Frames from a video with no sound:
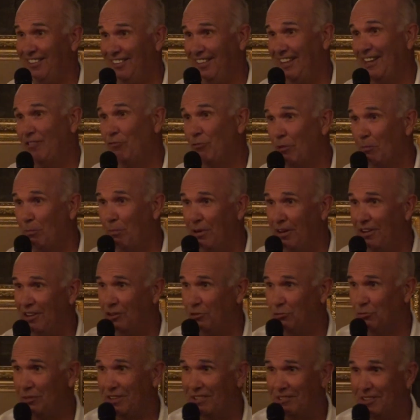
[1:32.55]
like we're
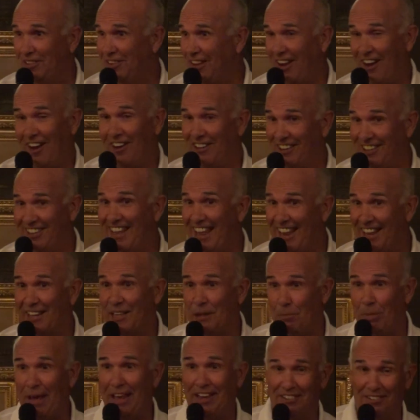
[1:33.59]
brothers on a
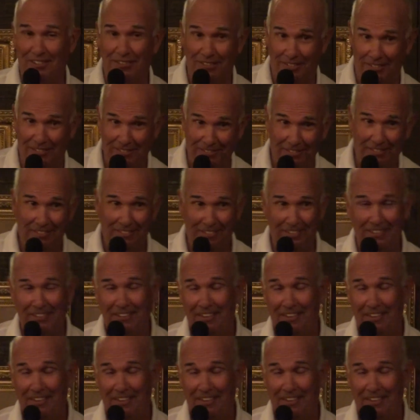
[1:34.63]
daily basis.